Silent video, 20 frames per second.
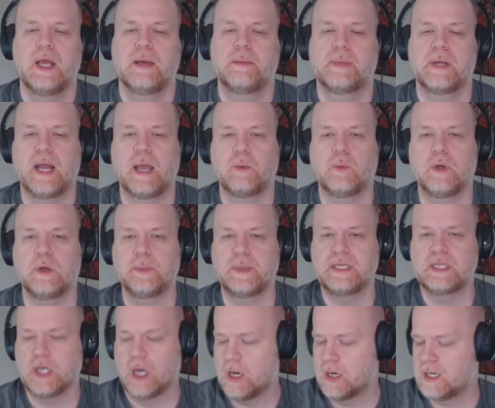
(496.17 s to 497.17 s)
but I will be
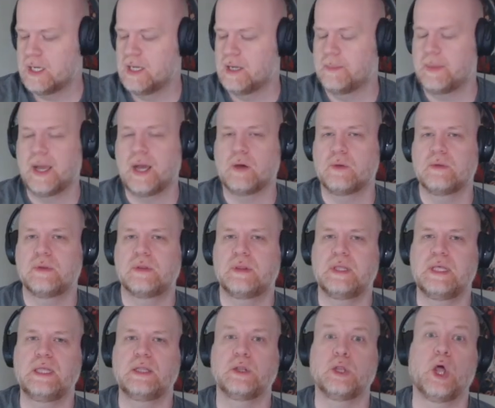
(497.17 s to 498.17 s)
talking about
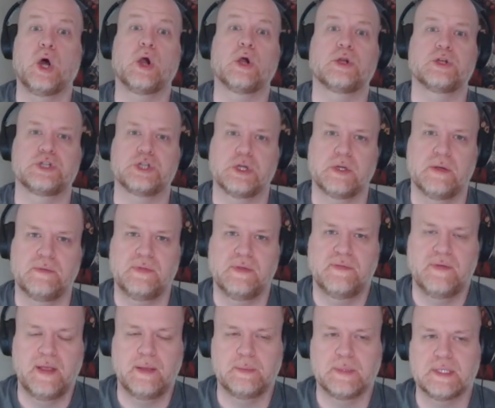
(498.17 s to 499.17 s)
the larger of the
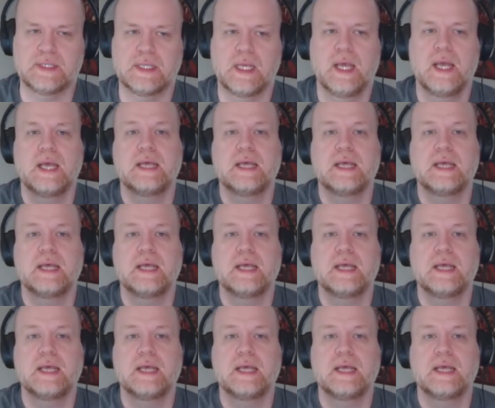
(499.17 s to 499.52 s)
families.